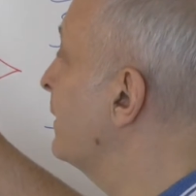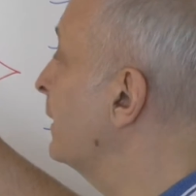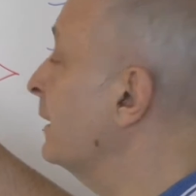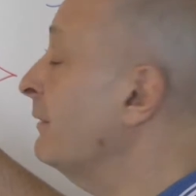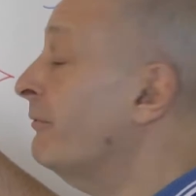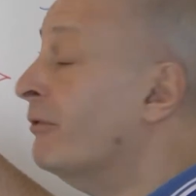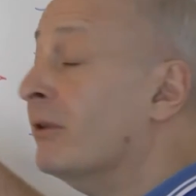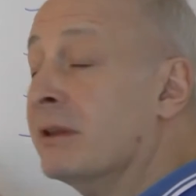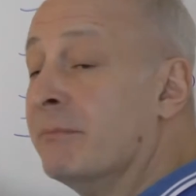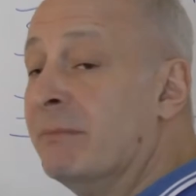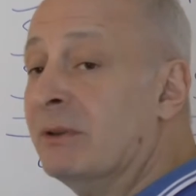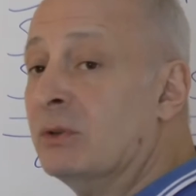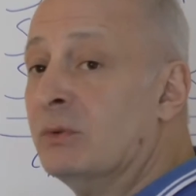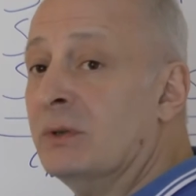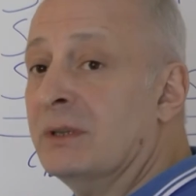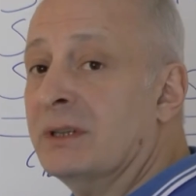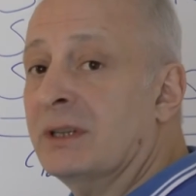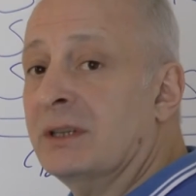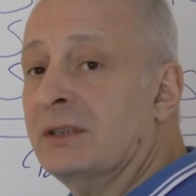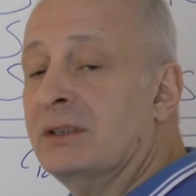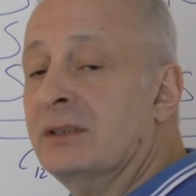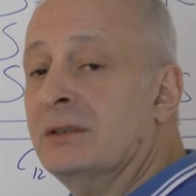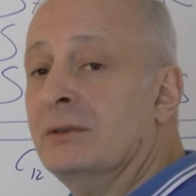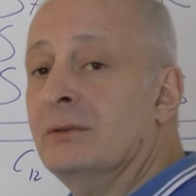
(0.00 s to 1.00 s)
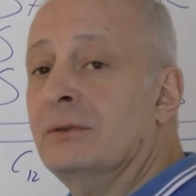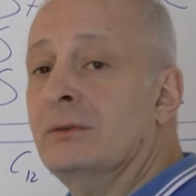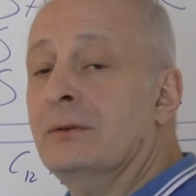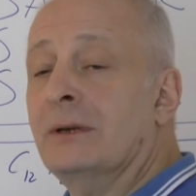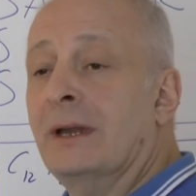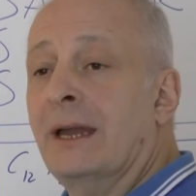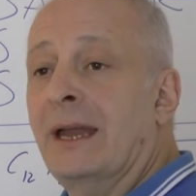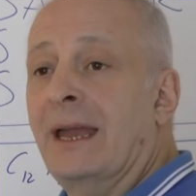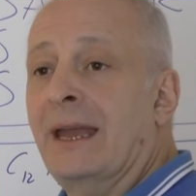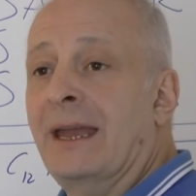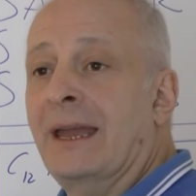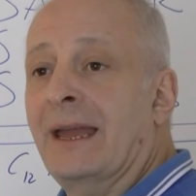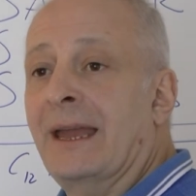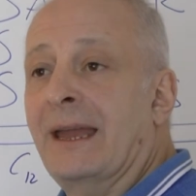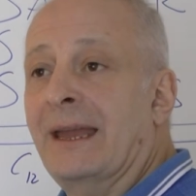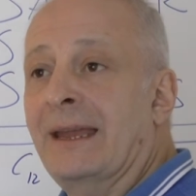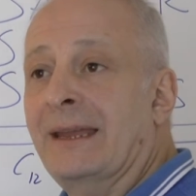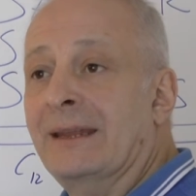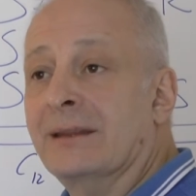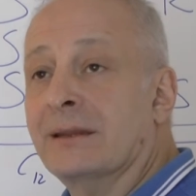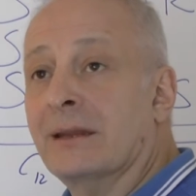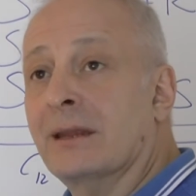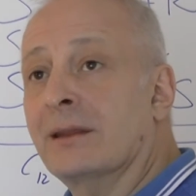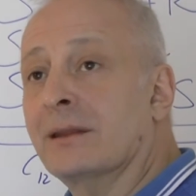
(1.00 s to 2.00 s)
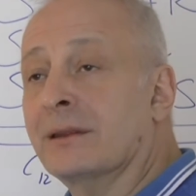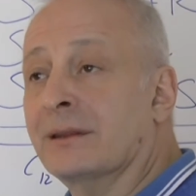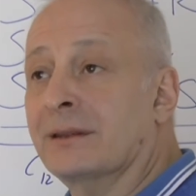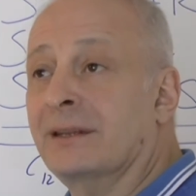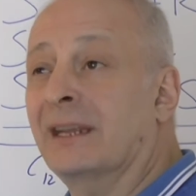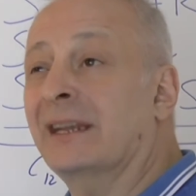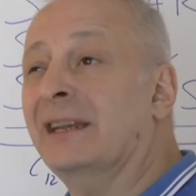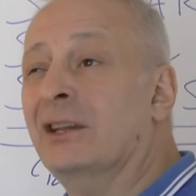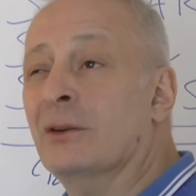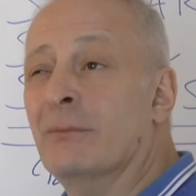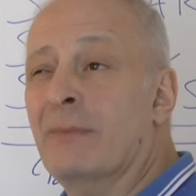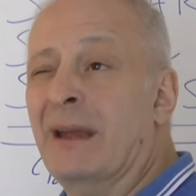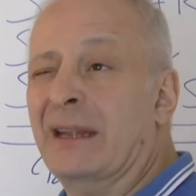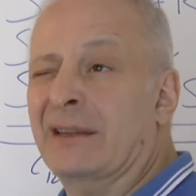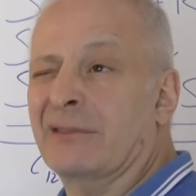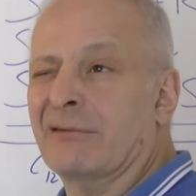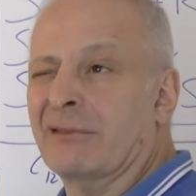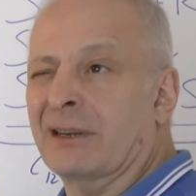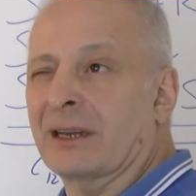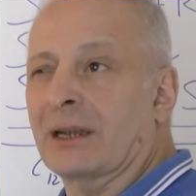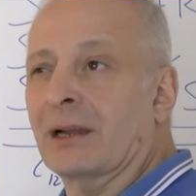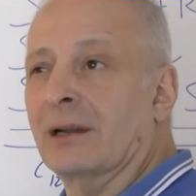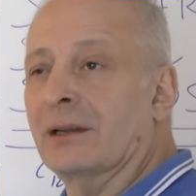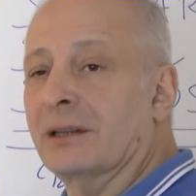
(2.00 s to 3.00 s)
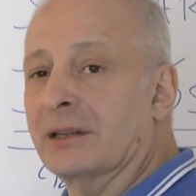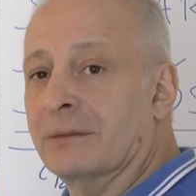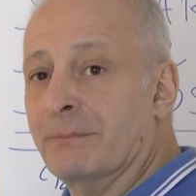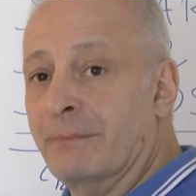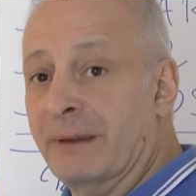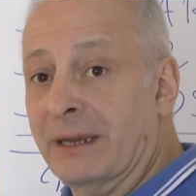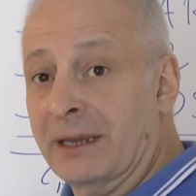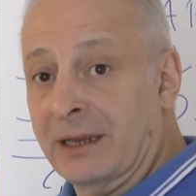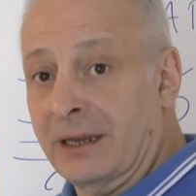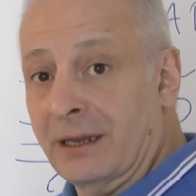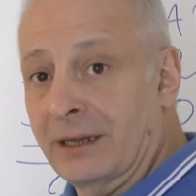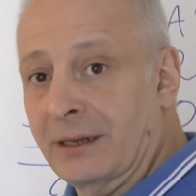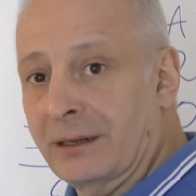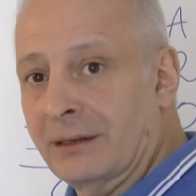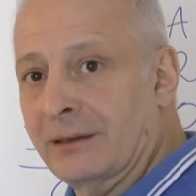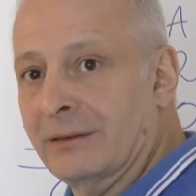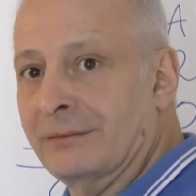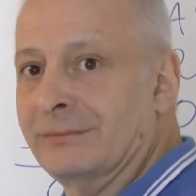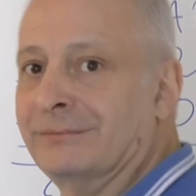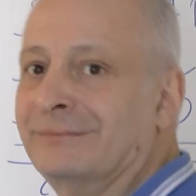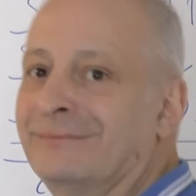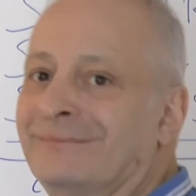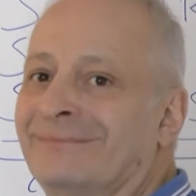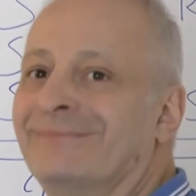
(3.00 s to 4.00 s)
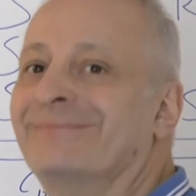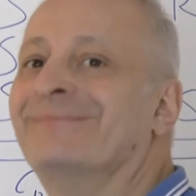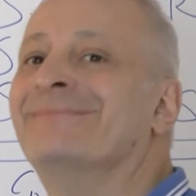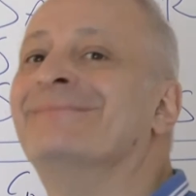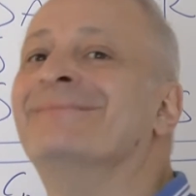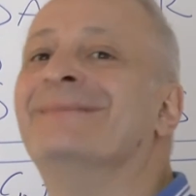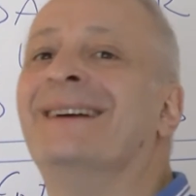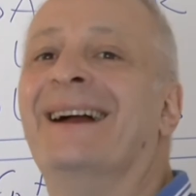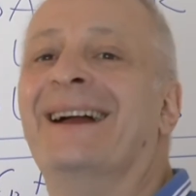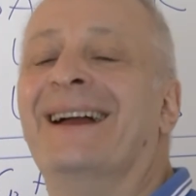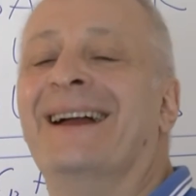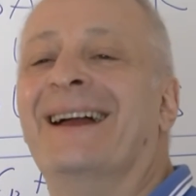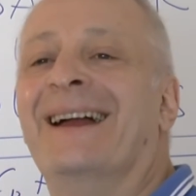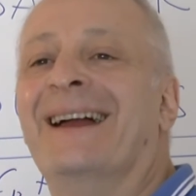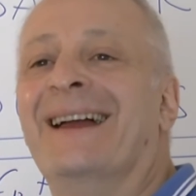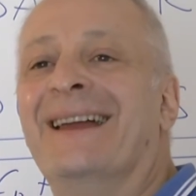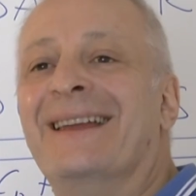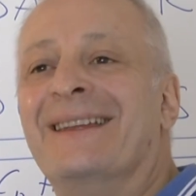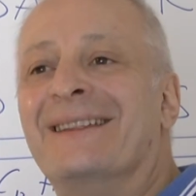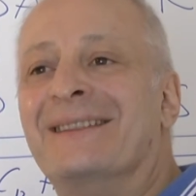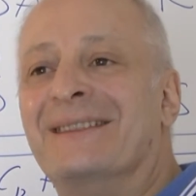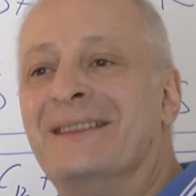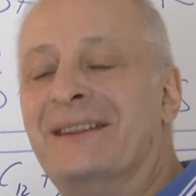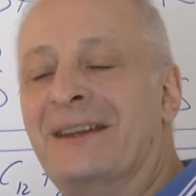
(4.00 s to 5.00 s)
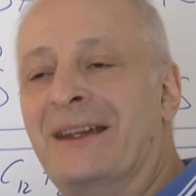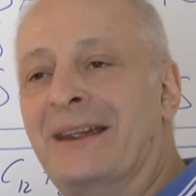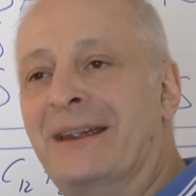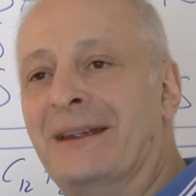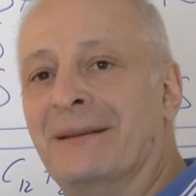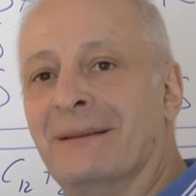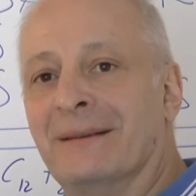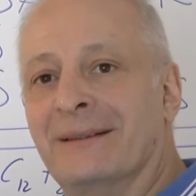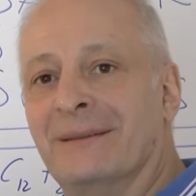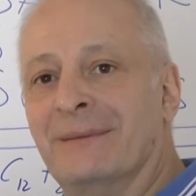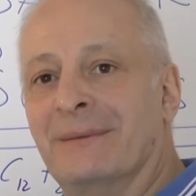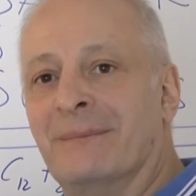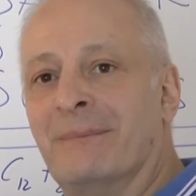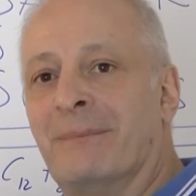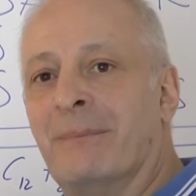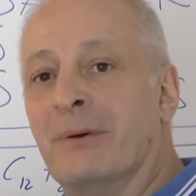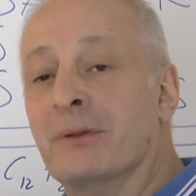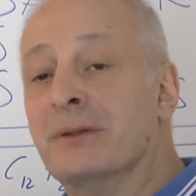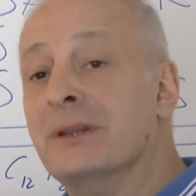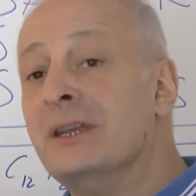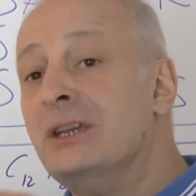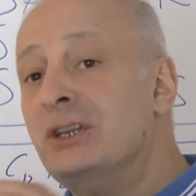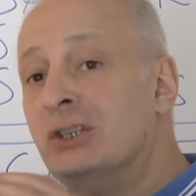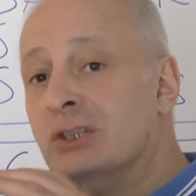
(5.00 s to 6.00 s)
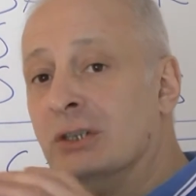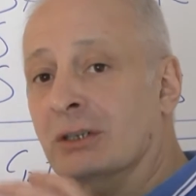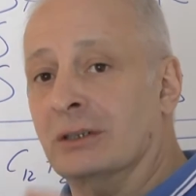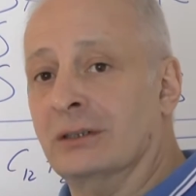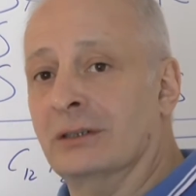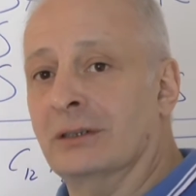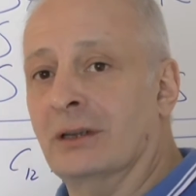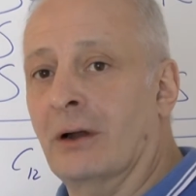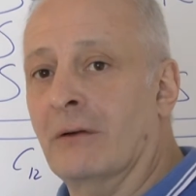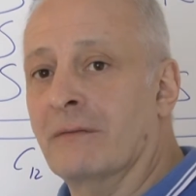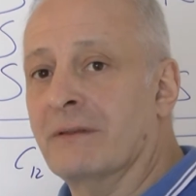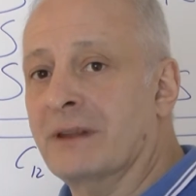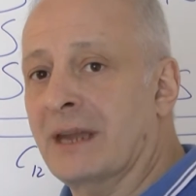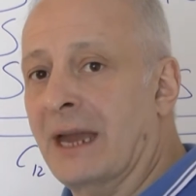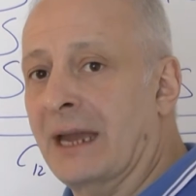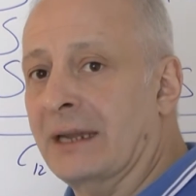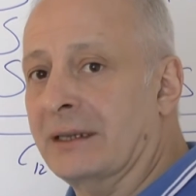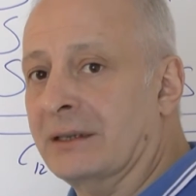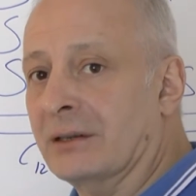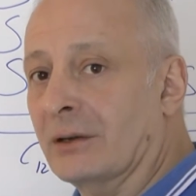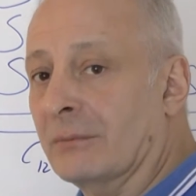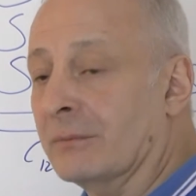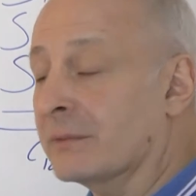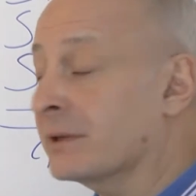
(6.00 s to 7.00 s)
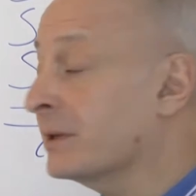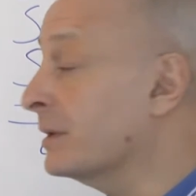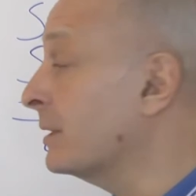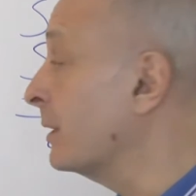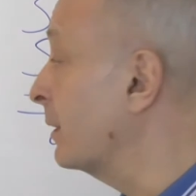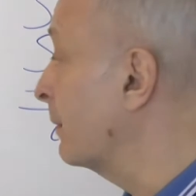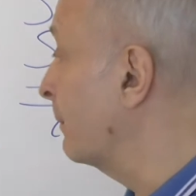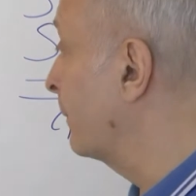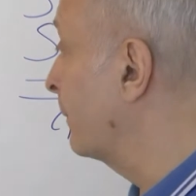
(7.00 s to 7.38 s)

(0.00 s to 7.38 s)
difference between the two is, stoichiometrically speaking, the position of the atoms,